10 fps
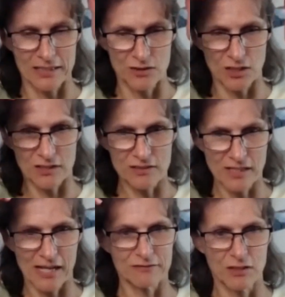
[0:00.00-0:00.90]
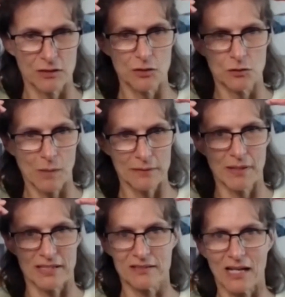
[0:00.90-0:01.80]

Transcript: just have to do my best.